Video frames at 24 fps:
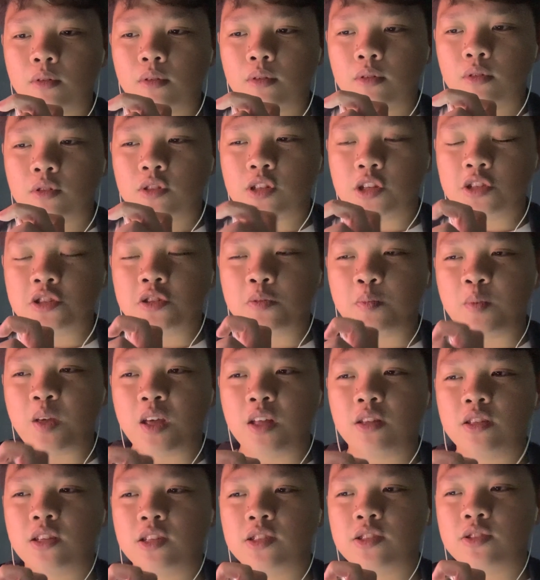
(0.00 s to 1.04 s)
just to make
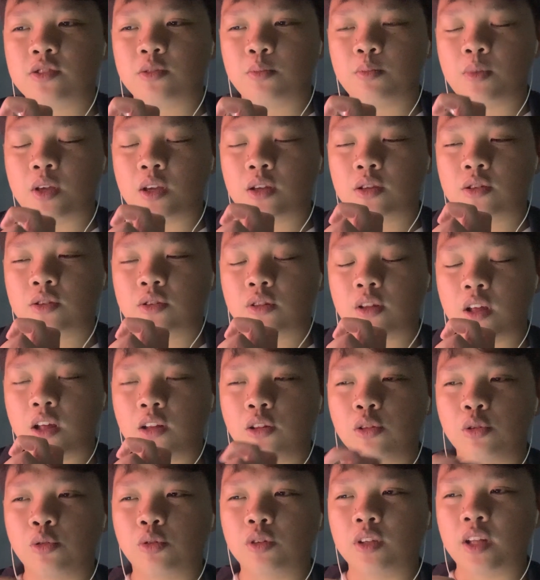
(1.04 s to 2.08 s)
it
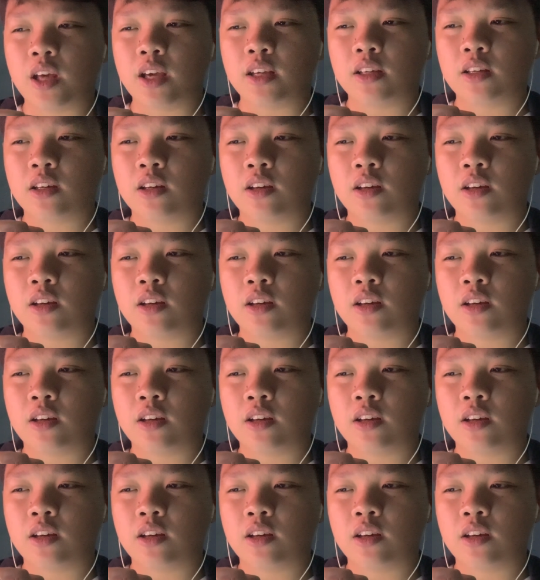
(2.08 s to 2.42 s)
look like